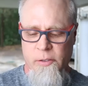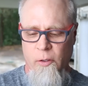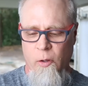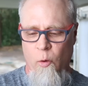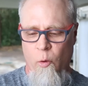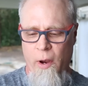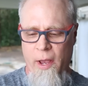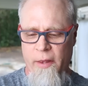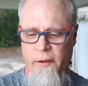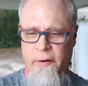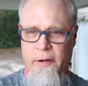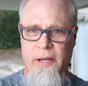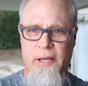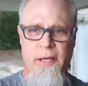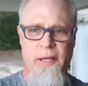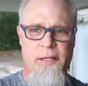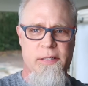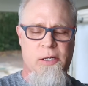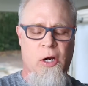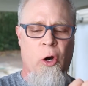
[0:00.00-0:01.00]
So the weather
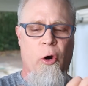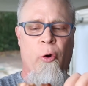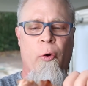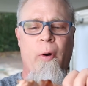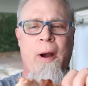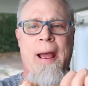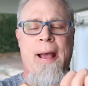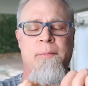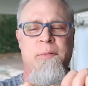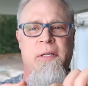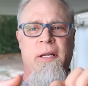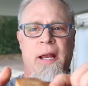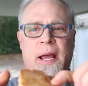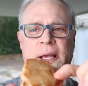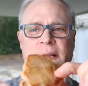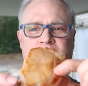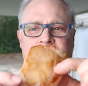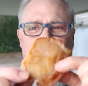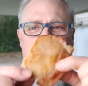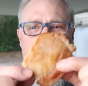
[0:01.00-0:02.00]
is crap
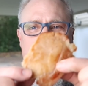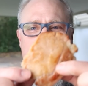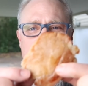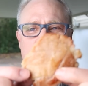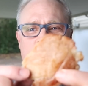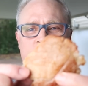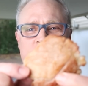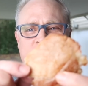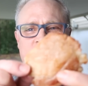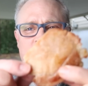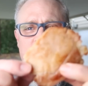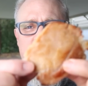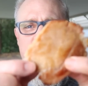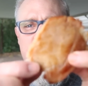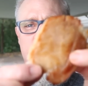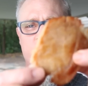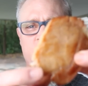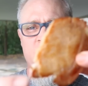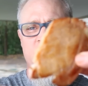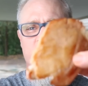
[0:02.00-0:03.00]
today, so I don't know about the
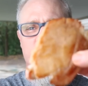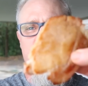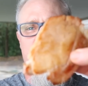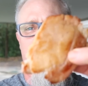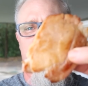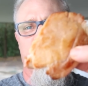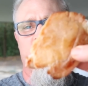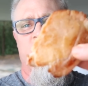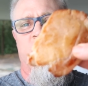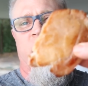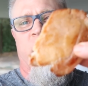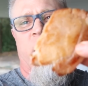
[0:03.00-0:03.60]
lighting, but here we go.